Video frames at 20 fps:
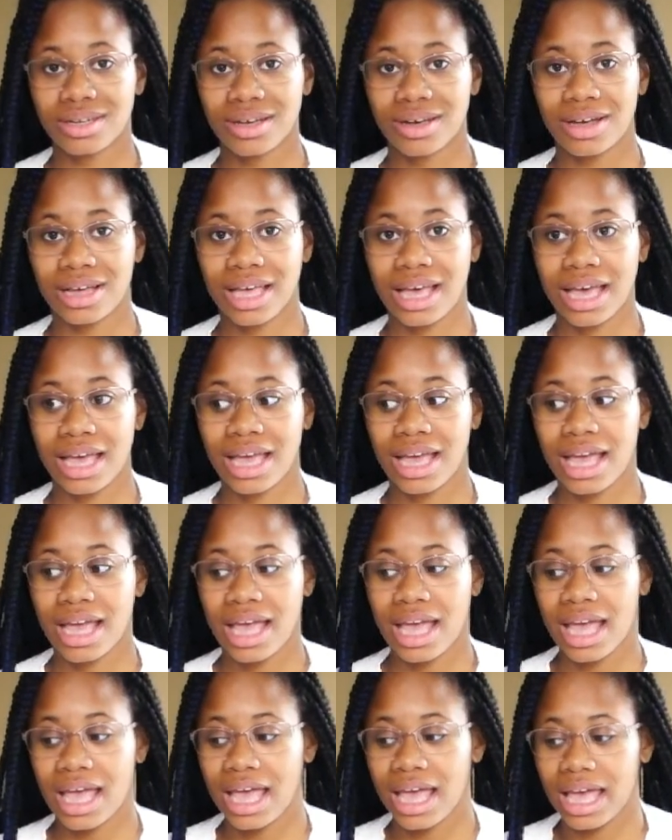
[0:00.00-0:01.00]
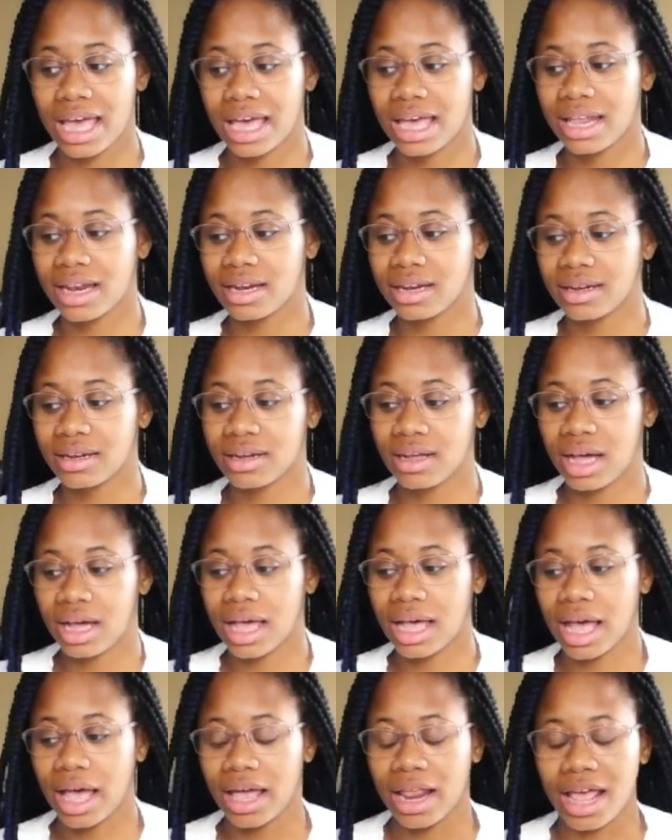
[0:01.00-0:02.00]
Okay? And
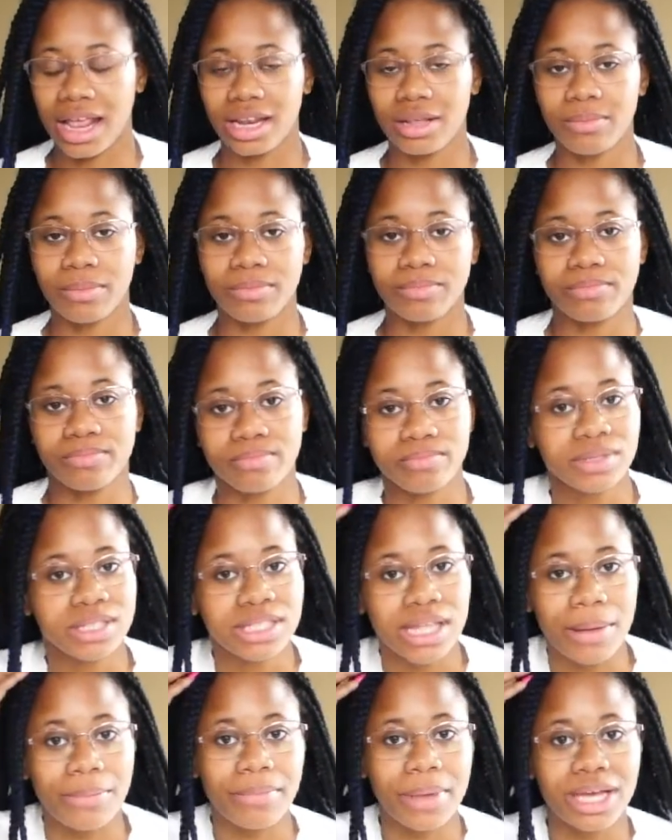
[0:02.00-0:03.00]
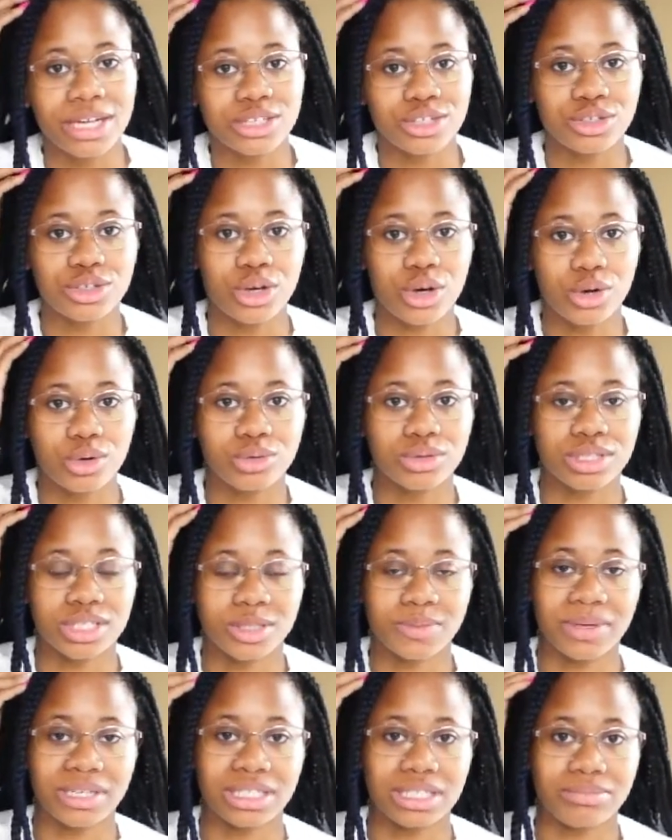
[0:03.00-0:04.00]
any STEM major knows, especially